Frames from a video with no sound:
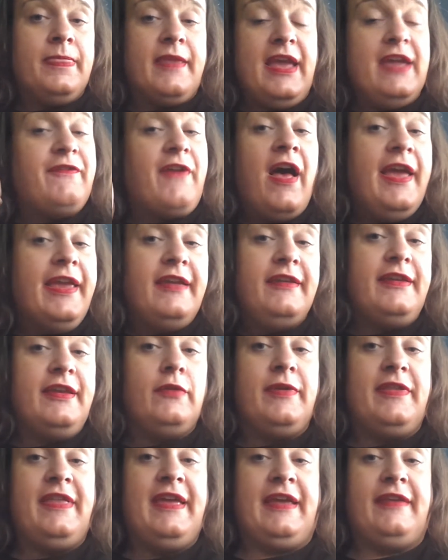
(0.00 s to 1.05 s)
if I can deal
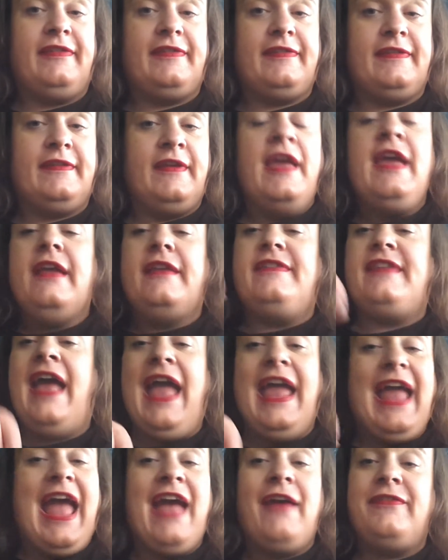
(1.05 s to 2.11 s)
with this,
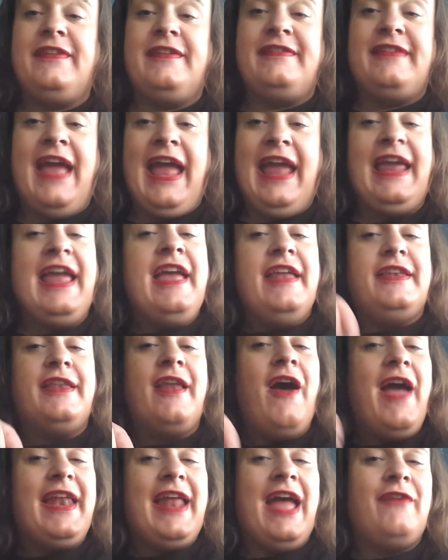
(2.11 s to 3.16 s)
day after day,
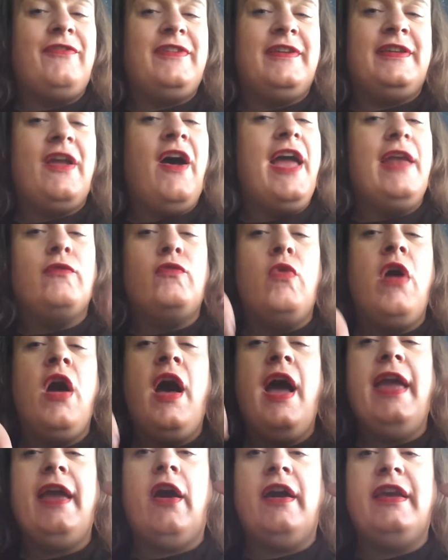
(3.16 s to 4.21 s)
night after night,
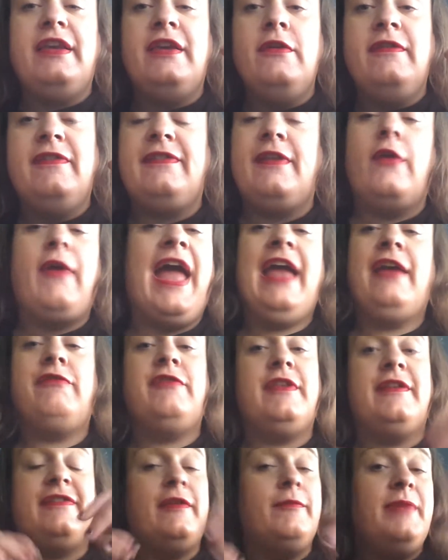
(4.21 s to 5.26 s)
why are you so angry
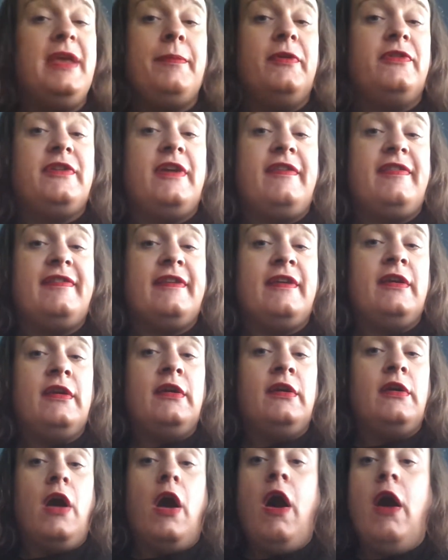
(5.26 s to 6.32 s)
that some people just
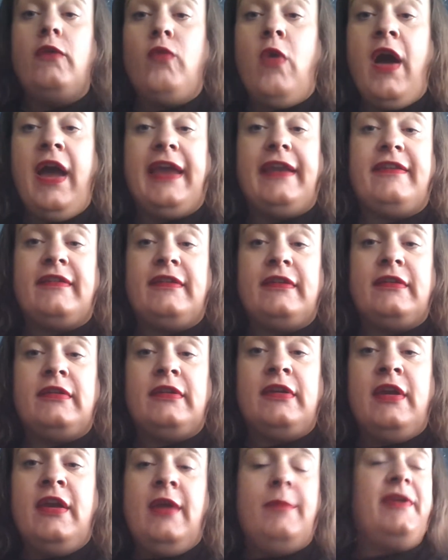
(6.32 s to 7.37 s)
aren't white?
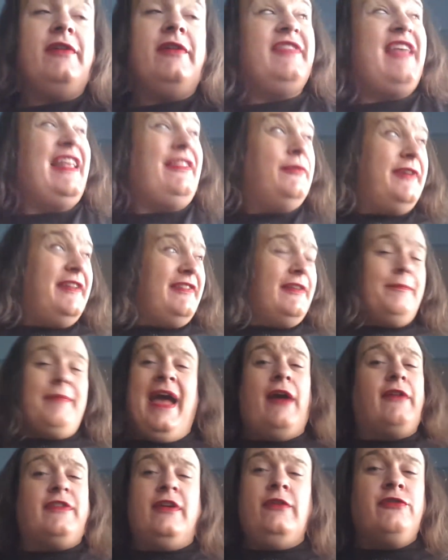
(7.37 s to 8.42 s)
Because that's what it's
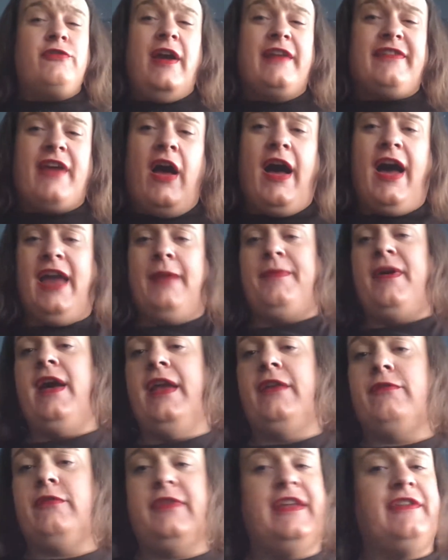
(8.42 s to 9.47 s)
about. Don't try to hide
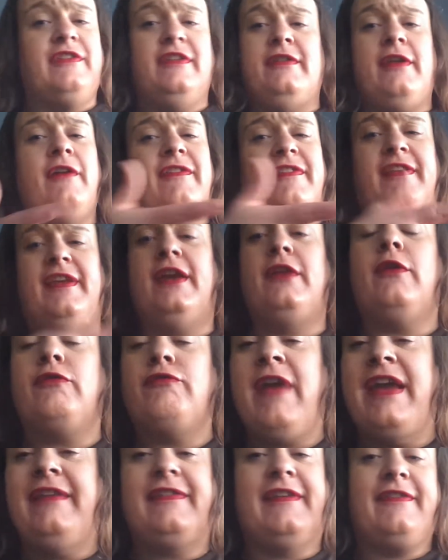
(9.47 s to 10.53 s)
behind religion. Don't say you're not
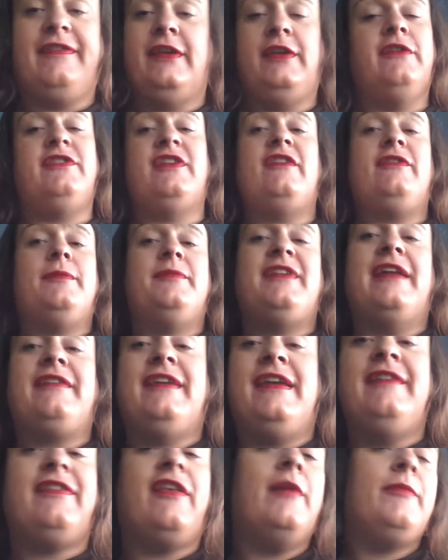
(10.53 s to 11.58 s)
racist, that you just object
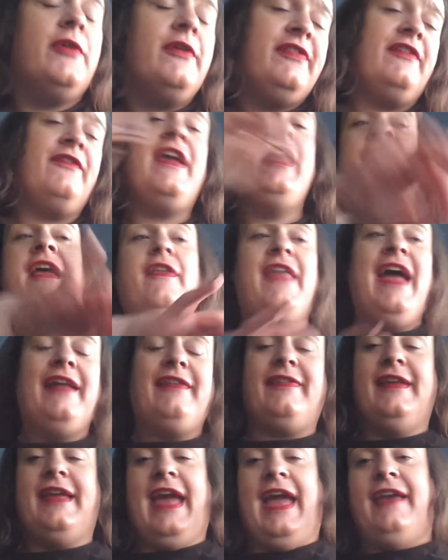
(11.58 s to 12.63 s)
to Islam, because if
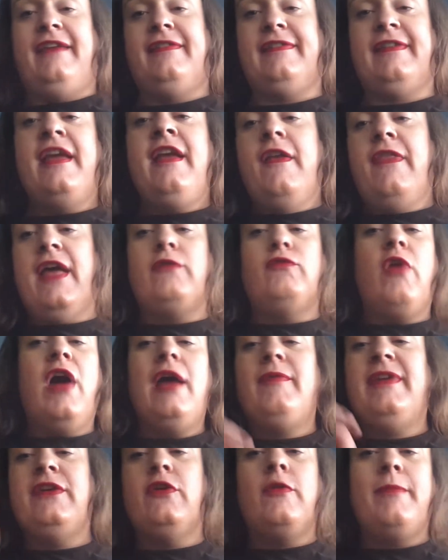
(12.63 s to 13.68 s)
that's the case, then why
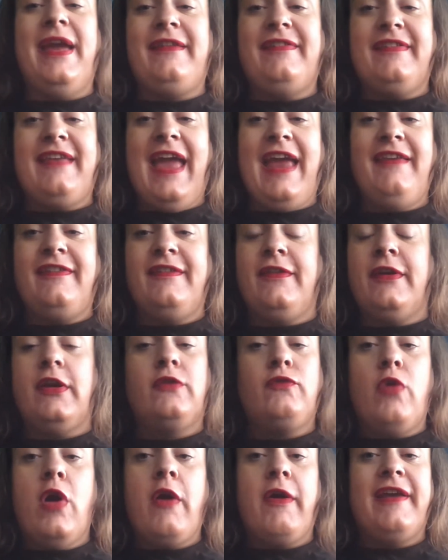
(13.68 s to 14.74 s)
were your mates casing the
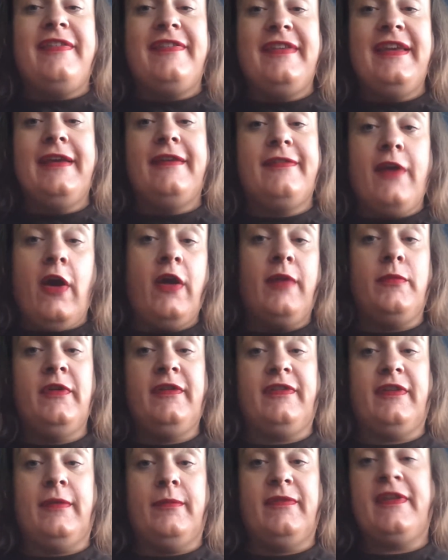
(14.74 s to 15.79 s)
Gurdwara? Sikhs aren't
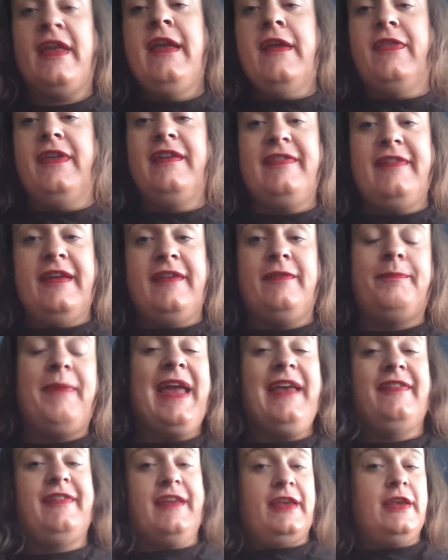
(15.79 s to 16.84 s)
Muslims. This is
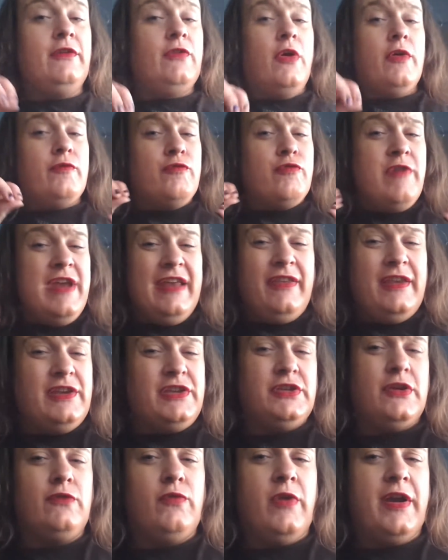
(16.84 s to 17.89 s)
basic. You lot really
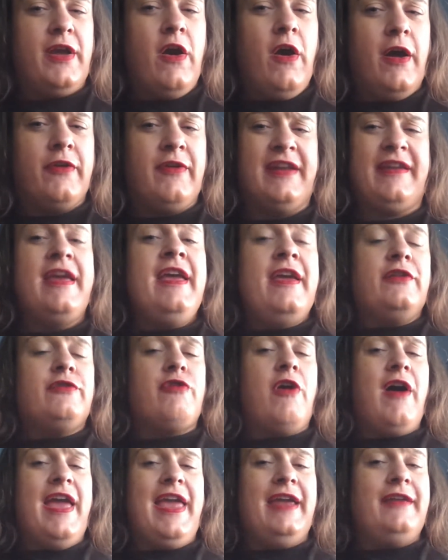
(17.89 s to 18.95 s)
should work harder at
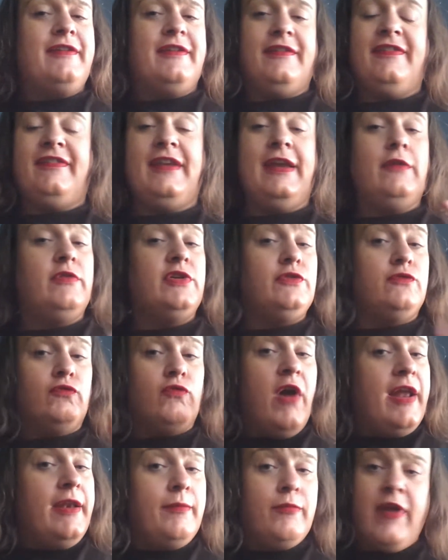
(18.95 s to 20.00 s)
trying to distinguish
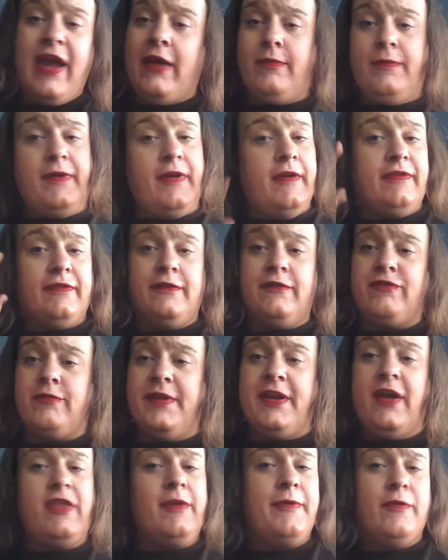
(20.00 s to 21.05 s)
one brown person from
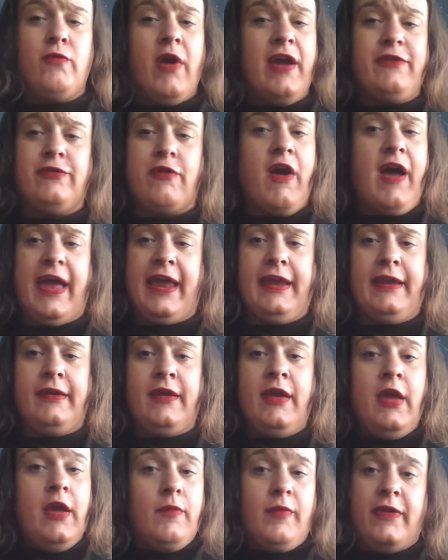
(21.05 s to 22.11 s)
another, but why try
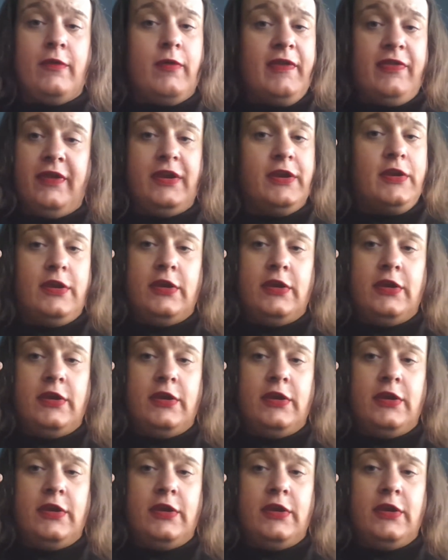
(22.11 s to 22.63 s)
when the one thing you're